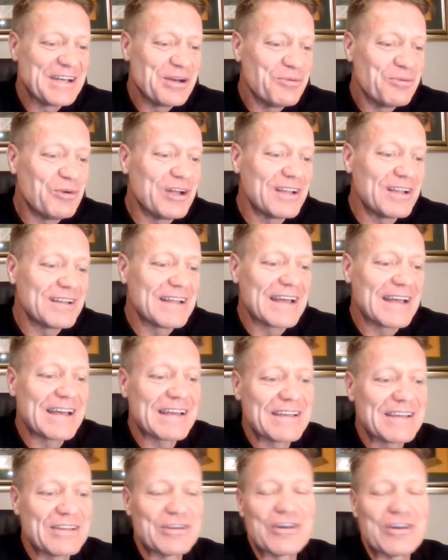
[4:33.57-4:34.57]
Well,
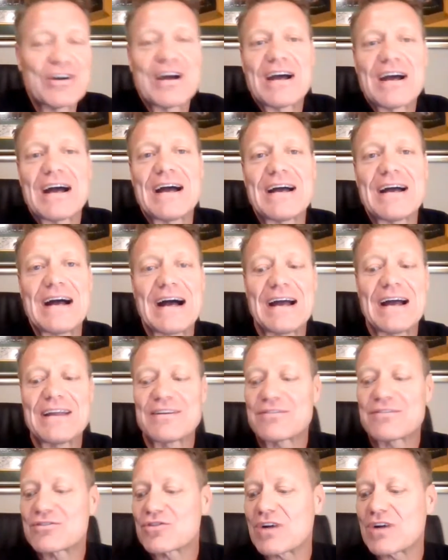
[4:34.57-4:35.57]

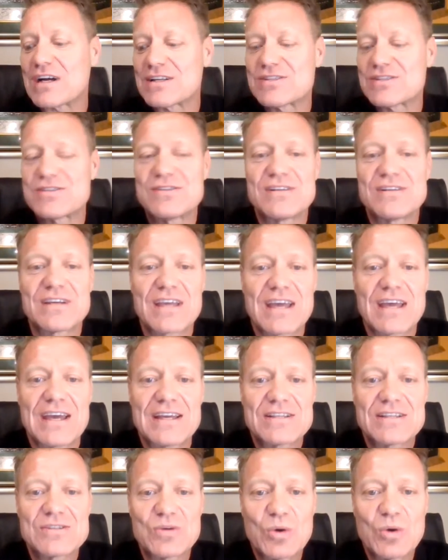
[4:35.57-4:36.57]
I tried to
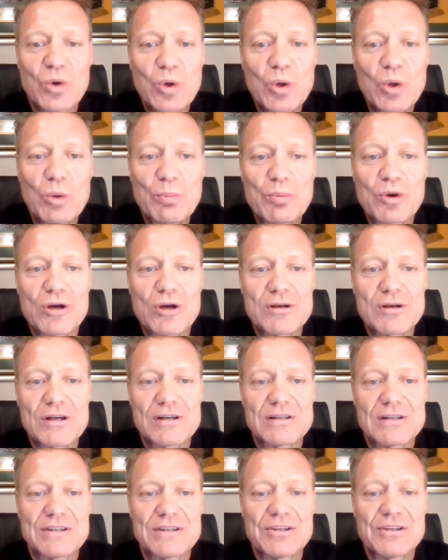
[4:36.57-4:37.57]
negate all,
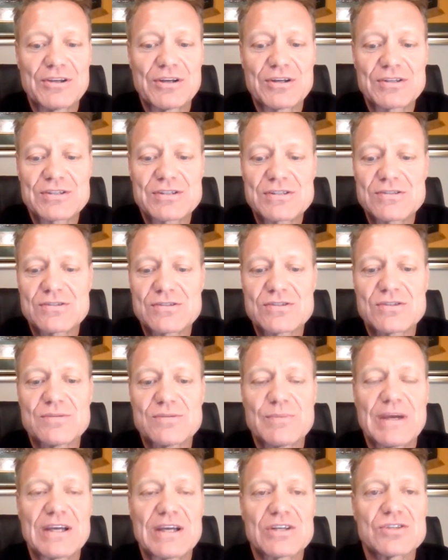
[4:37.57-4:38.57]
to
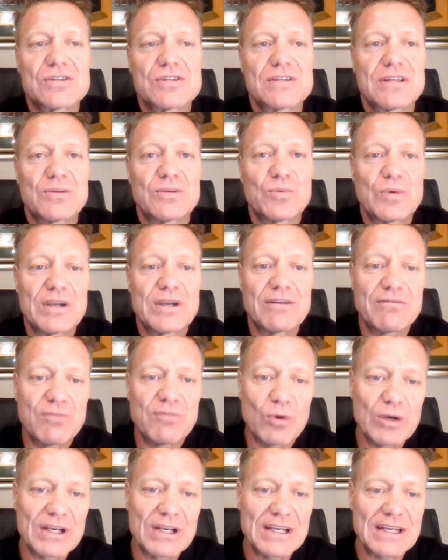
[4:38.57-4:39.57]
make sure that we
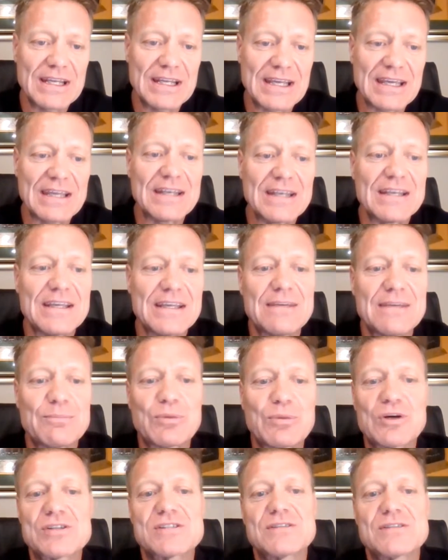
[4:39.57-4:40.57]
avoided any
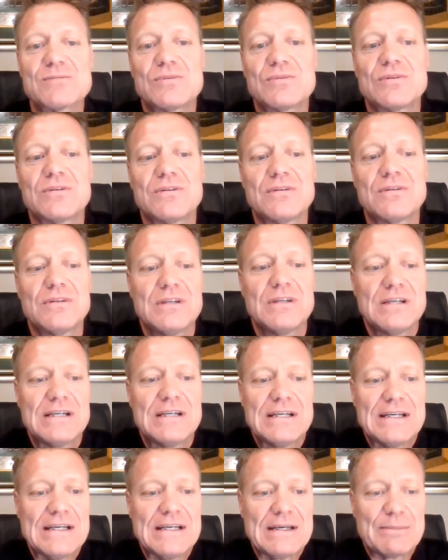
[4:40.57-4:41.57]
possible
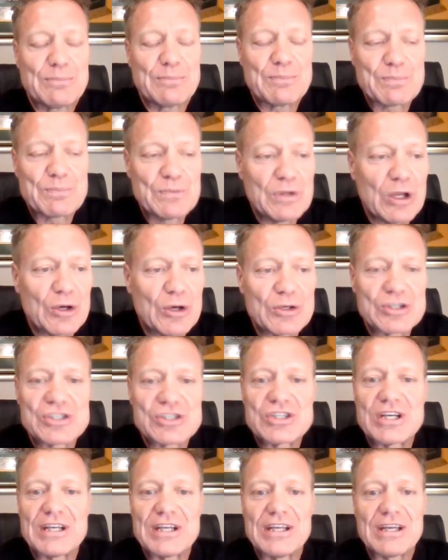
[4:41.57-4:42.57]
load
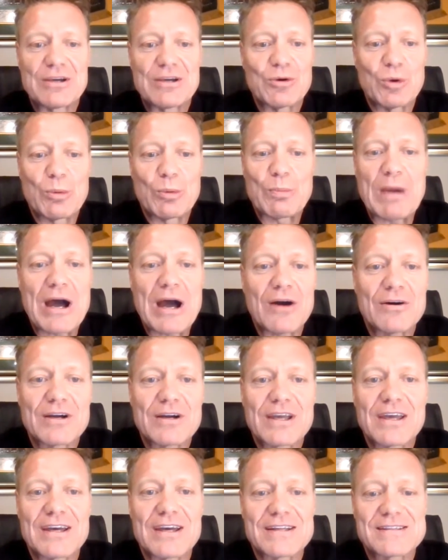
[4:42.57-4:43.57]
shedding or power
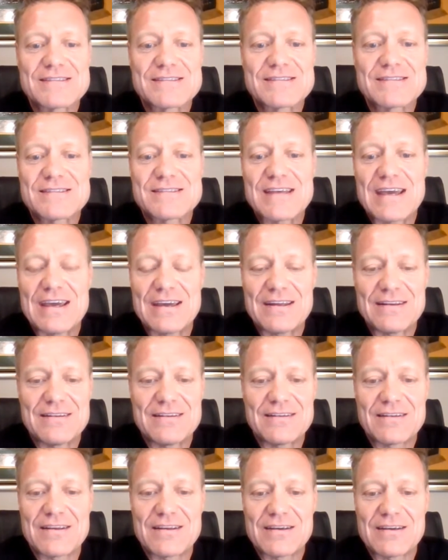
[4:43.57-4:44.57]
cuts.
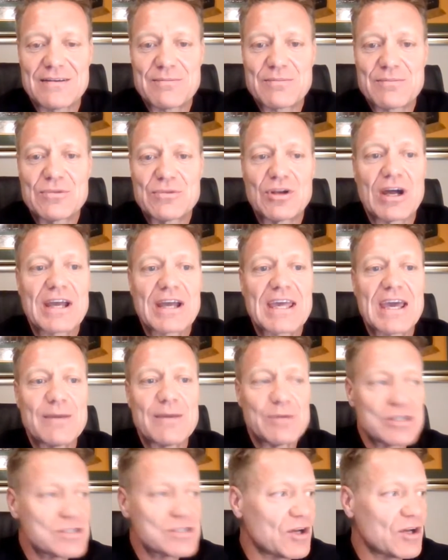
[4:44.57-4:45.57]
And, I
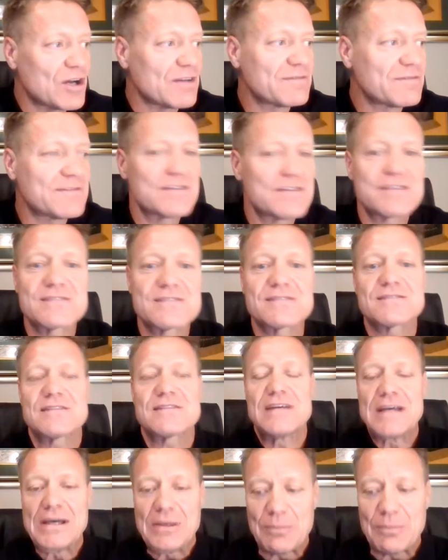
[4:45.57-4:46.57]
came into the office,
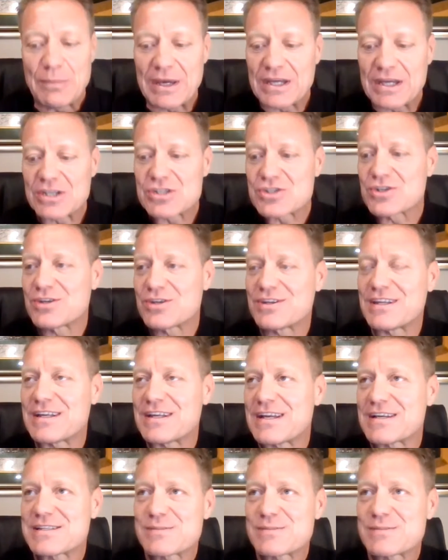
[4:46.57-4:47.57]
made sure that
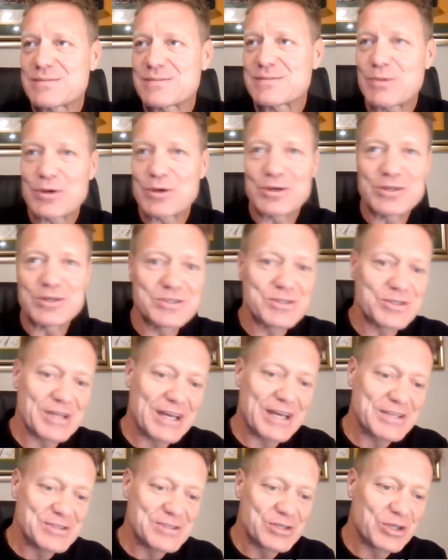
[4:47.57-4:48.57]
I'd spoken to
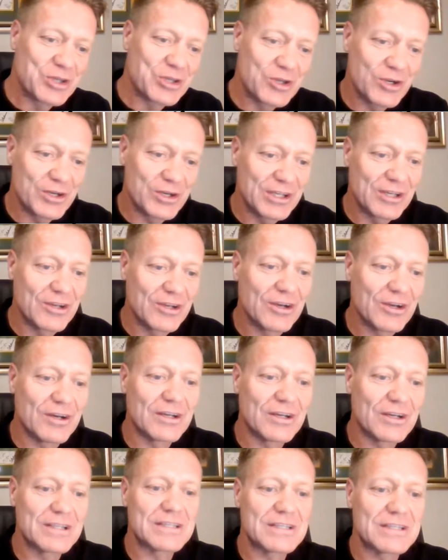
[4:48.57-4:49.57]
our security
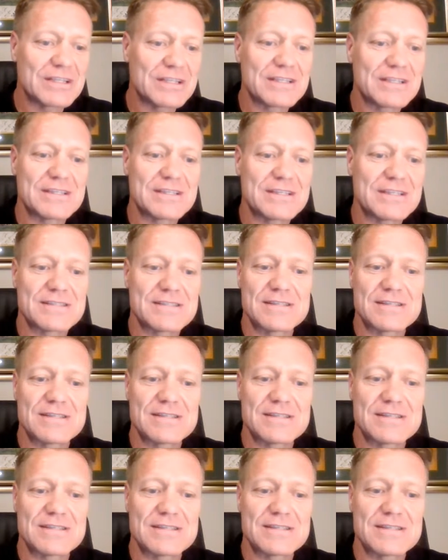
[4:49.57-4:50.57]
guard. He said,
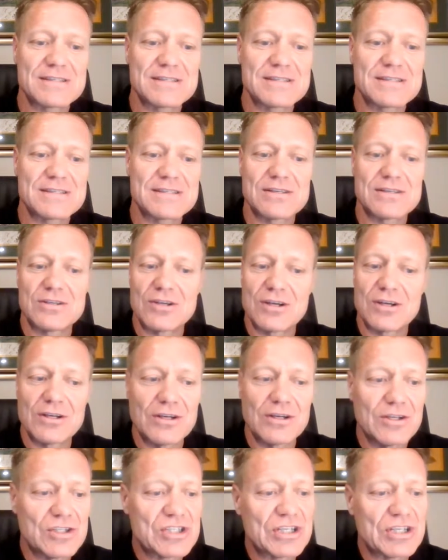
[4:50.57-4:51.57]

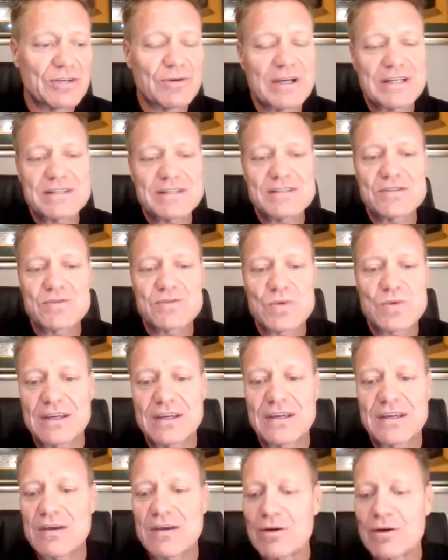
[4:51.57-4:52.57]
no, generators
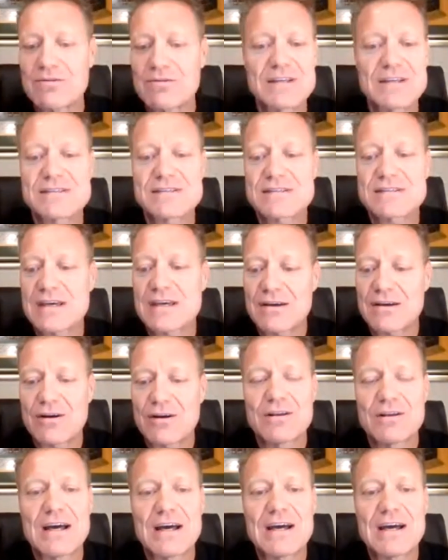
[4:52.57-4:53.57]
running, everything's
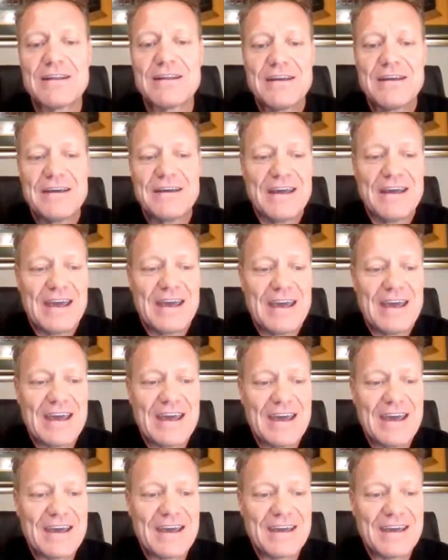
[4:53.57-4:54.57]
online.
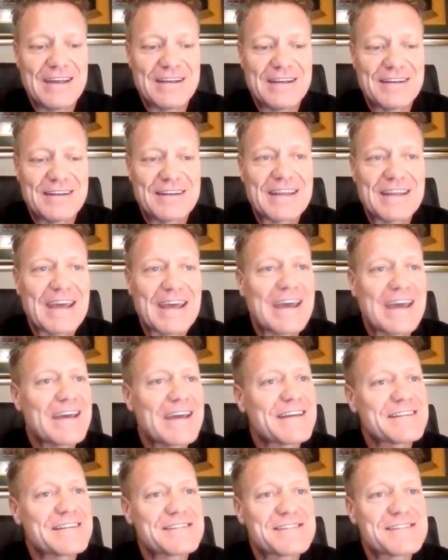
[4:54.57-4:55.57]

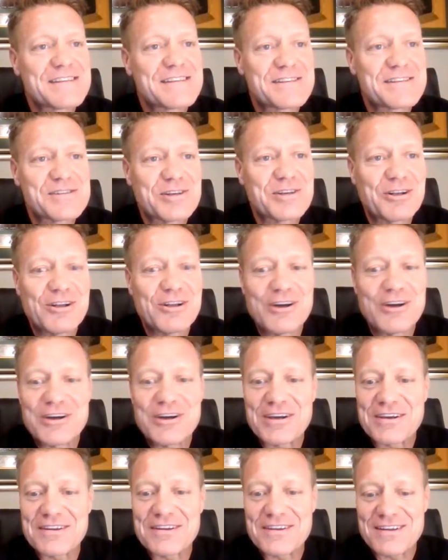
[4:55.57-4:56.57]
And at 6
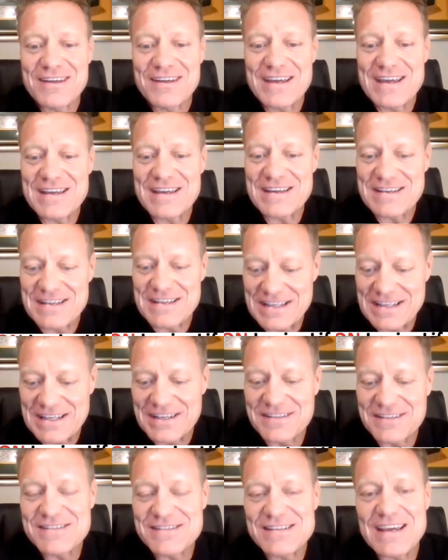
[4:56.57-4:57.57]
o'clock it
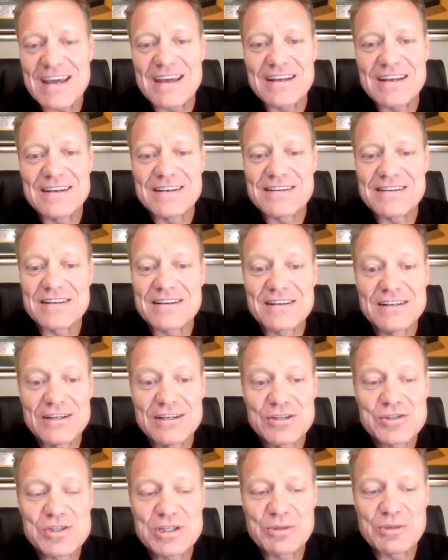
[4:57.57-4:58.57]
hit, and it
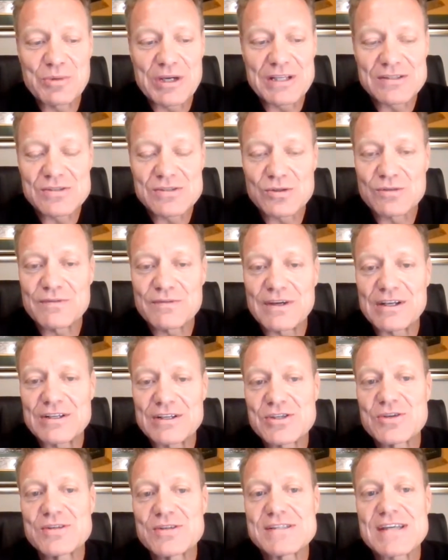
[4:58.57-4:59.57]
literally went off. And it
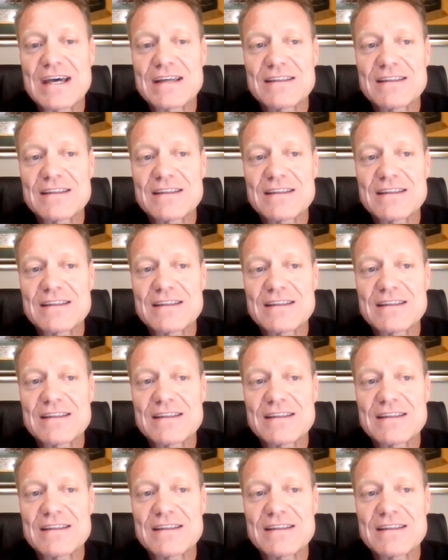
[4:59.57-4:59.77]
turns out